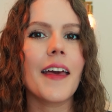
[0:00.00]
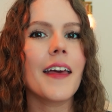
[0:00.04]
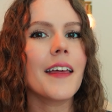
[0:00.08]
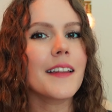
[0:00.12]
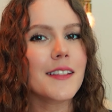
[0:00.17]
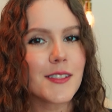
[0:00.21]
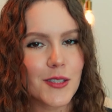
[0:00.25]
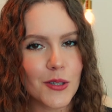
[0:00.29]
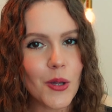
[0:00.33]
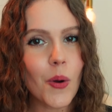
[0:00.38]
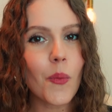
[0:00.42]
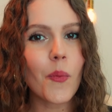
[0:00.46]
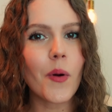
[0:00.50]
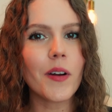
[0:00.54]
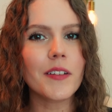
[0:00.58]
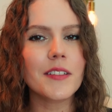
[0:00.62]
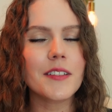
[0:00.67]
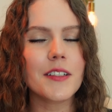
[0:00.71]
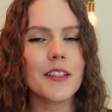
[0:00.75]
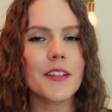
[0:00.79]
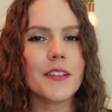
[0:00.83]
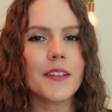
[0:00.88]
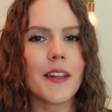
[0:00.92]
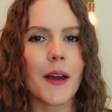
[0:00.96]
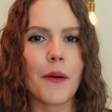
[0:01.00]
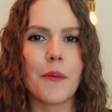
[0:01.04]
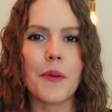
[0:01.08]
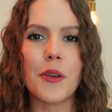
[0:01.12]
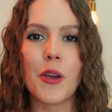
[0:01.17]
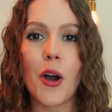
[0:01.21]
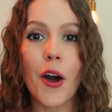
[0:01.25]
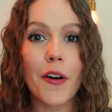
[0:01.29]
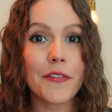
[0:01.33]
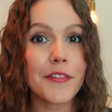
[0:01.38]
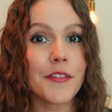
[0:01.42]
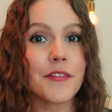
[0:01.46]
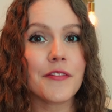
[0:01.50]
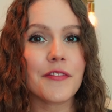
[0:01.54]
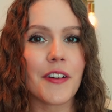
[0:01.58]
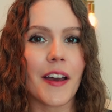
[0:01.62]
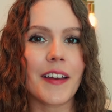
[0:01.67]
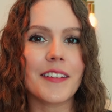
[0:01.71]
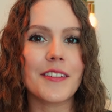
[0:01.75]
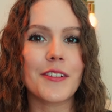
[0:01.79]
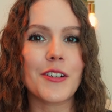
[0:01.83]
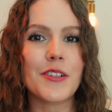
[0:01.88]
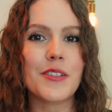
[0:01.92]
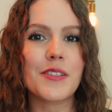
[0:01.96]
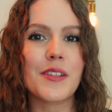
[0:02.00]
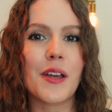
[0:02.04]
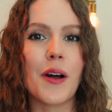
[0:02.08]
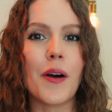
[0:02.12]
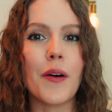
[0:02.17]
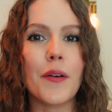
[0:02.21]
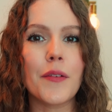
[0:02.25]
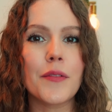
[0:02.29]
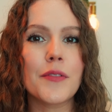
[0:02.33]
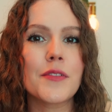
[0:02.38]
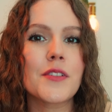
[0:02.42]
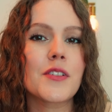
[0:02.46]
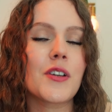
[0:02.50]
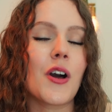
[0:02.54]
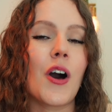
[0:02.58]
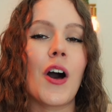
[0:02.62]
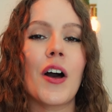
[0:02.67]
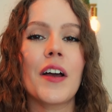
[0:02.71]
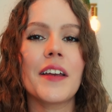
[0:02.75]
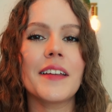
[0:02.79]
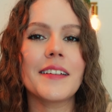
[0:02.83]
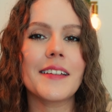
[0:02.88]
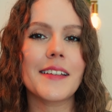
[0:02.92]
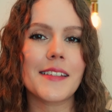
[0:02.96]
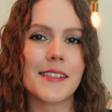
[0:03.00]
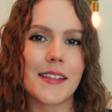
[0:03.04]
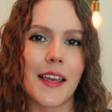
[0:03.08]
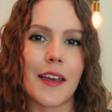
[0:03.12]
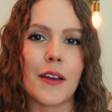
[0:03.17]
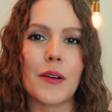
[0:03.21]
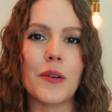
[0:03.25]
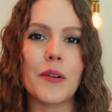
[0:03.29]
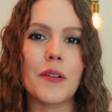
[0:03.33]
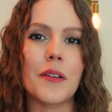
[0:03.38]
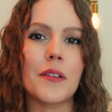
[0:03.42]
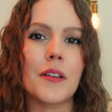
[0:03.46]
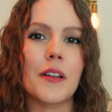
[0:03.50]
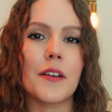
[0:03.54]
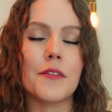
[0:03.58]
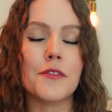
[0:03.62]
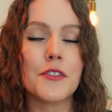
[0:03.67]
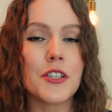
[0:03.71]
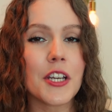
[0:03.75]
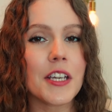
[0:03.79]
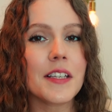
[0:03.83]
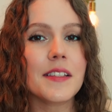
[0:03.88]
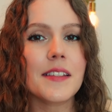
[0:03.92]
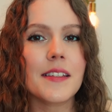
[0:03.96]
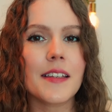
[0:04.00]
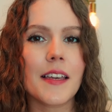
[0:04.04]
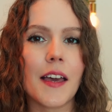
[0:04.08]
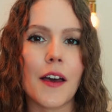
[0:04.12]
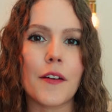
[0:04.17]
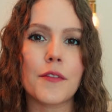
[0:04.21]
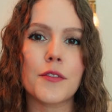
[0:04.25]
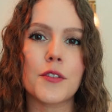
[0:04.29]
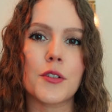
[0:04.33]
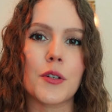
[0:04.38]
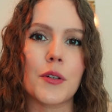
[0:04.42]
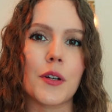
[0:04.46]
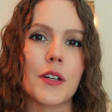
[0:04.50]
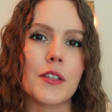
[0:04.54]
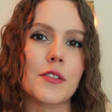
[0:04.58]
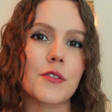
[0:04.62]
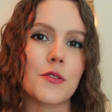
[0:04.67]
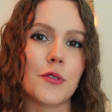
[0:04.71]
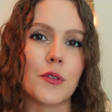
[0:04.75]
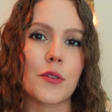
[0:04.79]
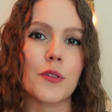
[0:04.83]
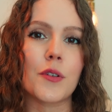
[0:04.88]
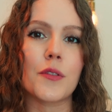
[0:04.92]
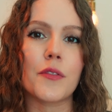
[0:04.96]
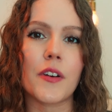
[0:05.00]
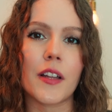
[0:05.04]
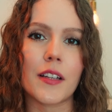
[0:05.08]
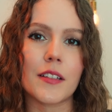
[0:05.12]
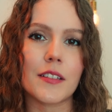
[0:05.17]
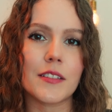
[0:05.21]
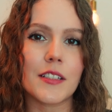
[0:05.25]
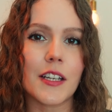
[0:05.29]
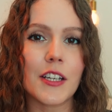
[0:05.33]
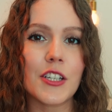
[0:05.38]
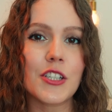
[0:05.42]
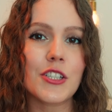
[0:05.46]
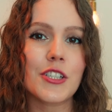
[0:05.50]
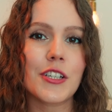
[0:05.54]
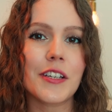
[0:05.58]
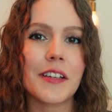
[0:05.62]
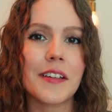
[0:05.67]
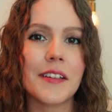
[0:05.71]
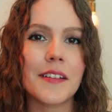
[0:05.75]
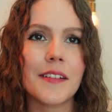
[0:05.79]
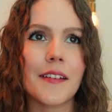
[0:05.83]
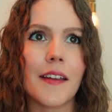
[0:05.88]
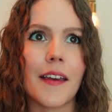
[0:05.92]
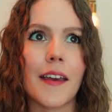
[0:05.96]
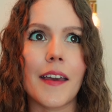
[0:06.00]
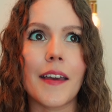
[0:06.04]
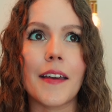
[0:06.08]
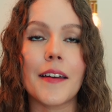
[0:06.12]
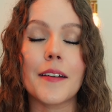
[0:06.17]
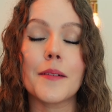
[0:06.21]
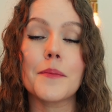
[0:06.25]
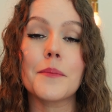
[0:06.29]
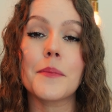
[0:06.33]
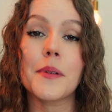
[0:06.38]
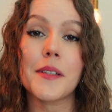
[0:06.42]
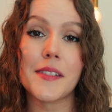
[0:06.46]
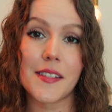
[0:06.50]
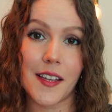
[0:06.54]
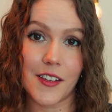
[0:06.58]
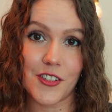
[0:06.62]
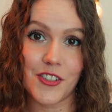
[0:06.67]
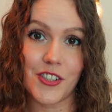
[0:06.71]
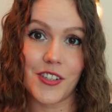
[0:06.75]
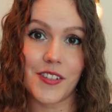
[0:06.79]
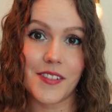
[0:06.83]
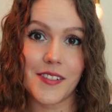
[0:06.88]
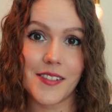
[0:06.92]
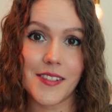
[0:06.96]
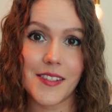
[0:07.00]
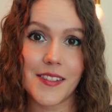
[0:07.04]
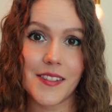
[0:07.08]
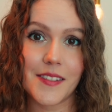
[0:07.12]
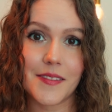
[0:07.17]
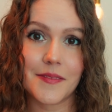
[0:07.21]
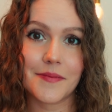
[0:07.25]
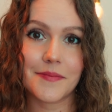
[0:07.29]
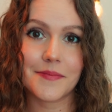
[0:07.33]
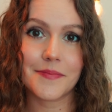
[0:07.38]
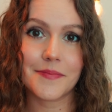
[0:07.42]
It's no wonder that we often find ourselves caught in the cycle of chasing after external validation and possessions.